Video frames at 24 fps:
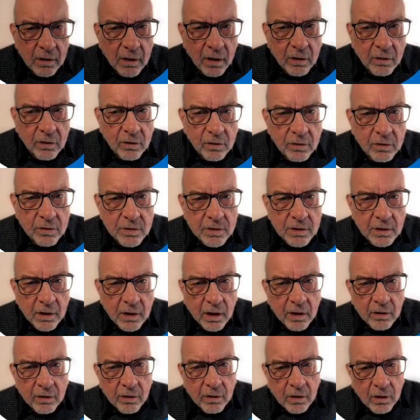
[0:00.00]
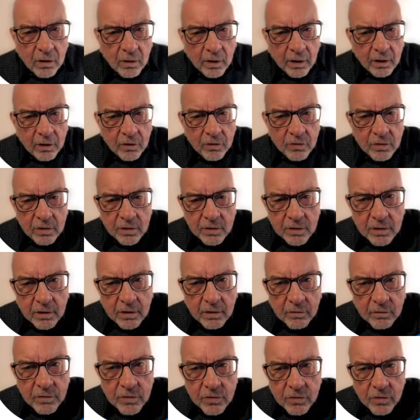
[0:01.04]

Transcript: and you can see how the new entrance gives